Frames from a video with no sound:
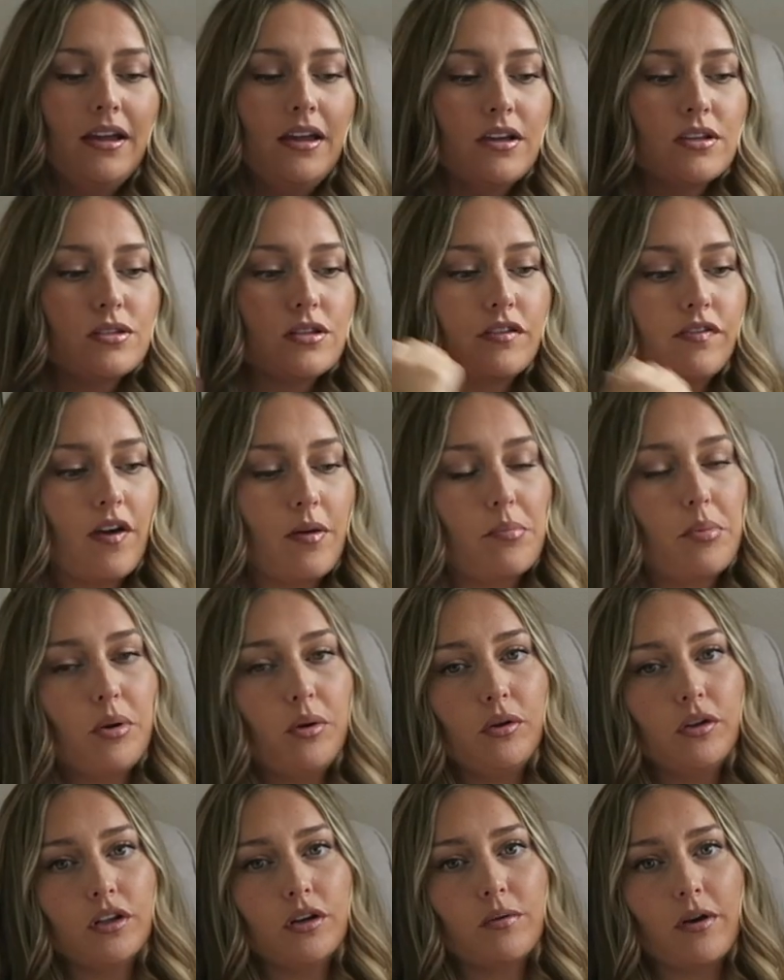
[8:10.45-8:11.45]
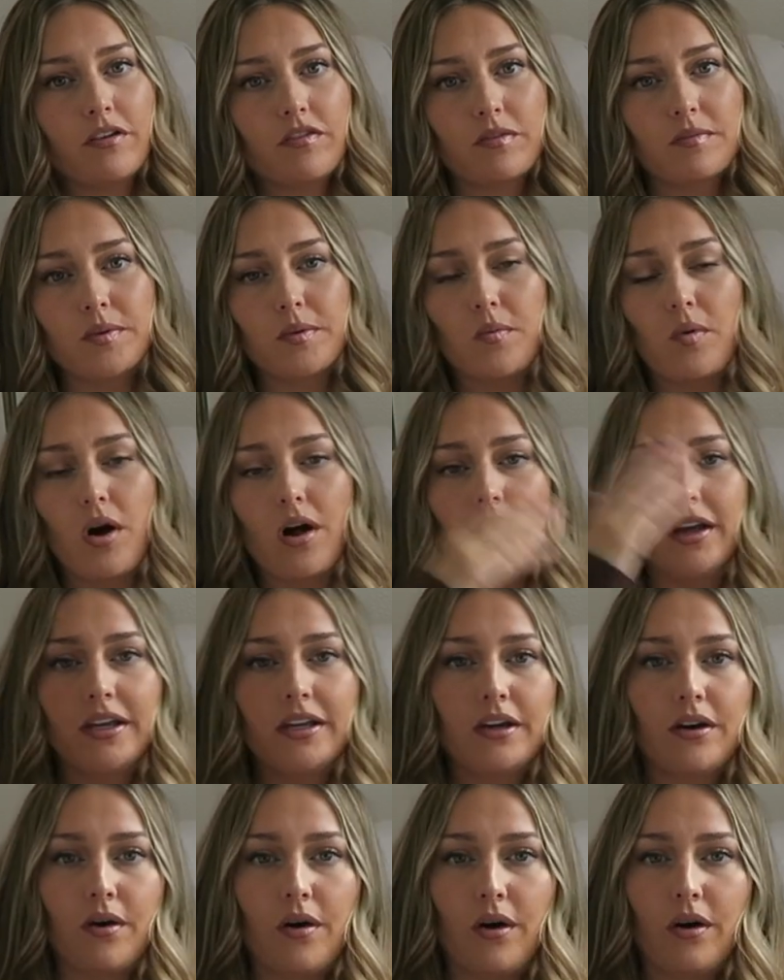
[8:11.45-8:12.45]
So if I pull it away from the wall, I
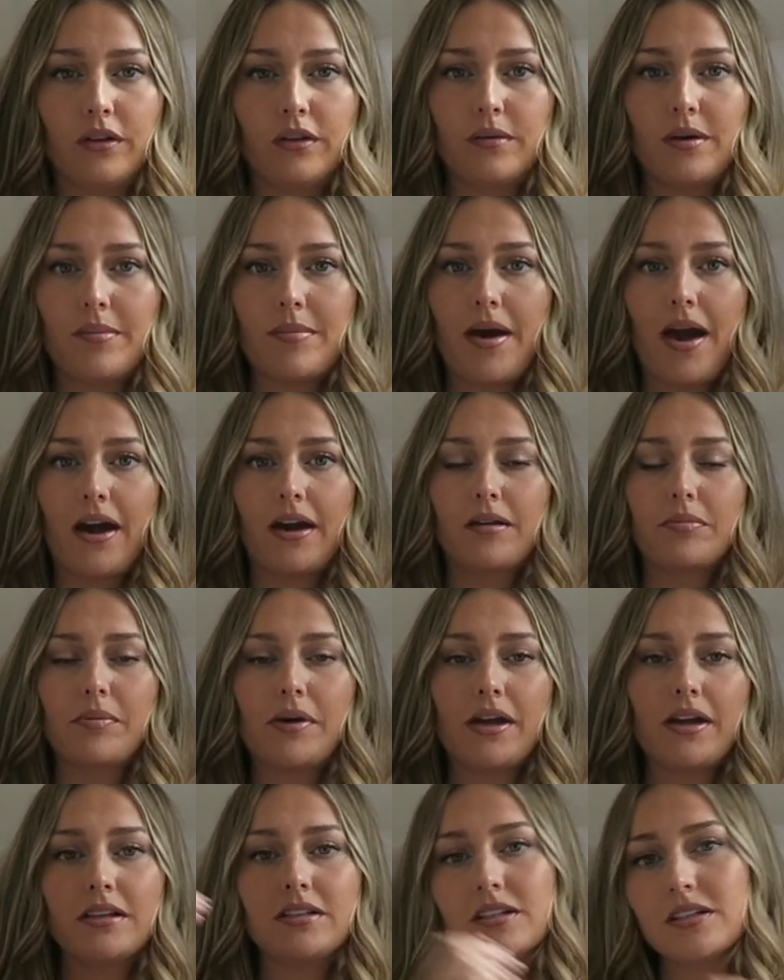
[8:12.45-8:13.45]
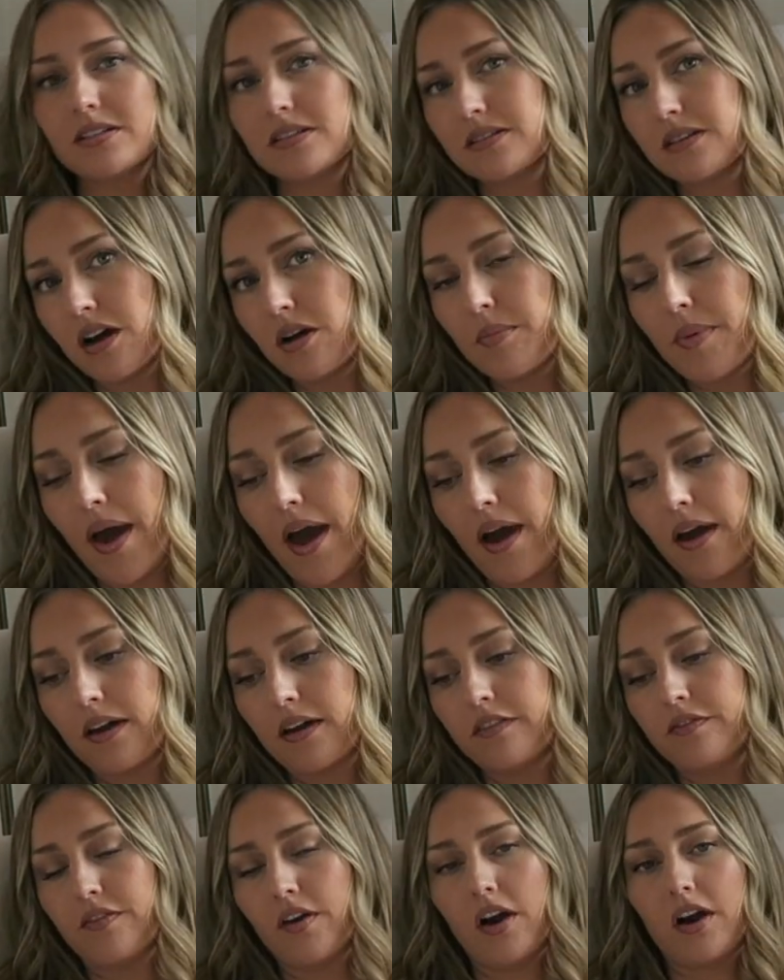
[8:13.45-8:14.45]
can go all the way back, but it does go back
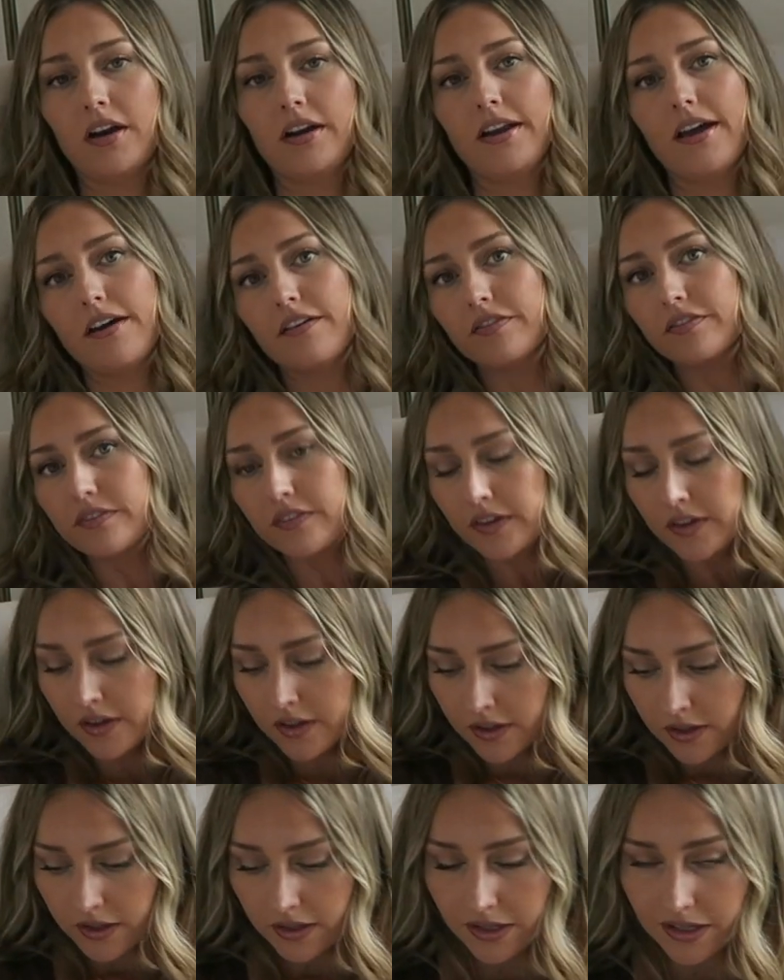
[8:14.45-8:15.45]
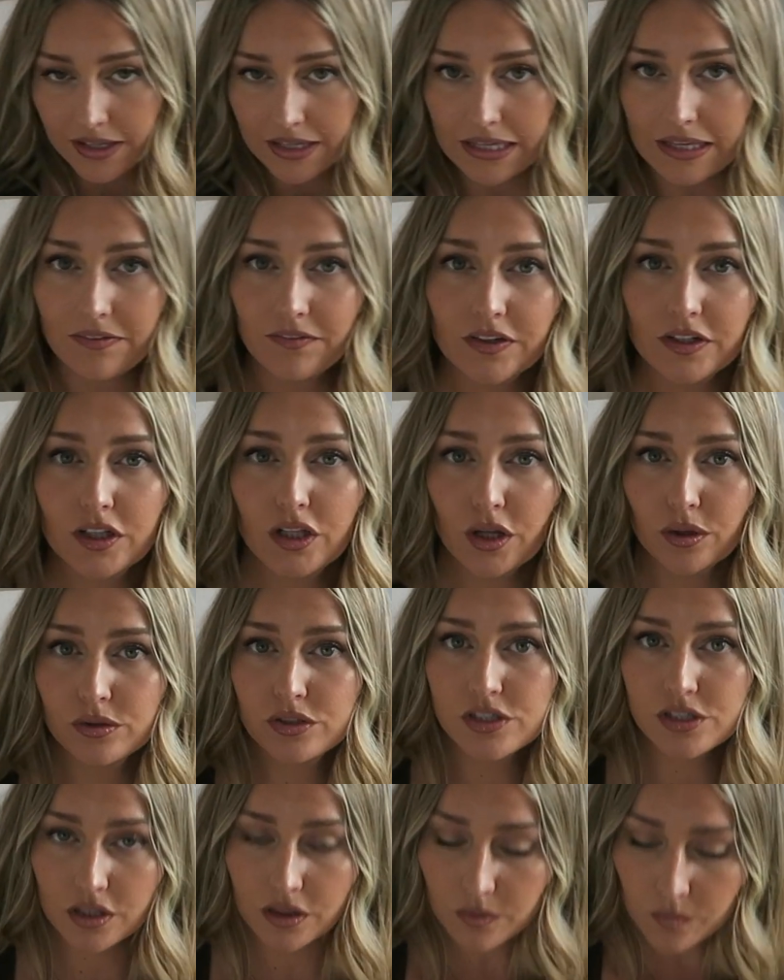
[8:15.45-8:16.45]
far enough, even
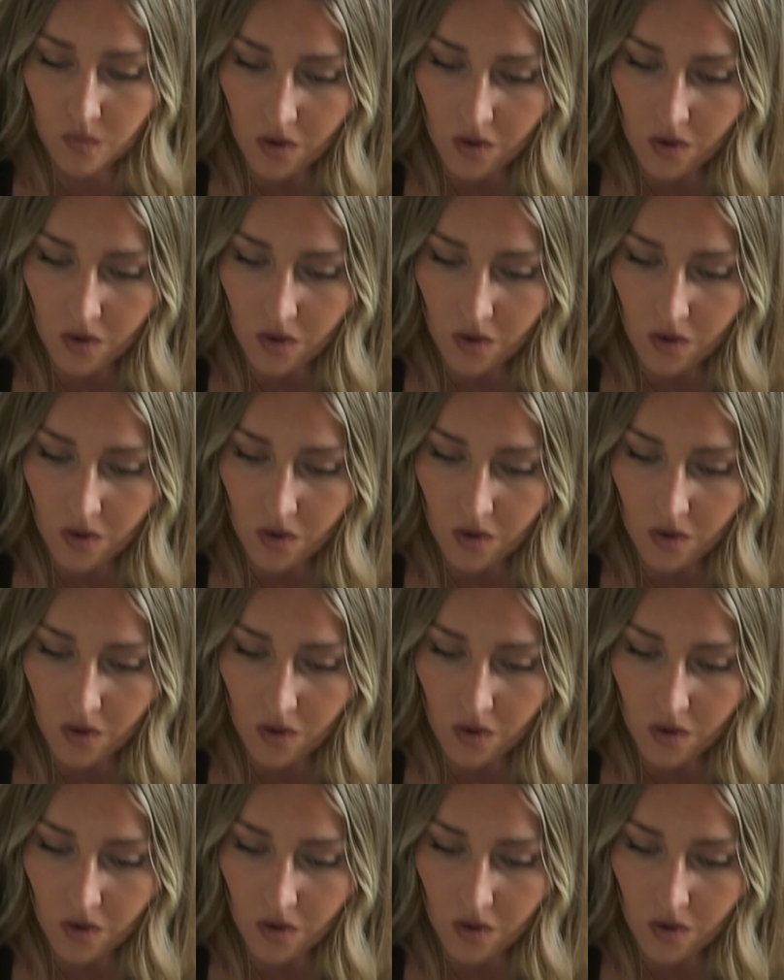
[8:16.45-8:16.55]
close to the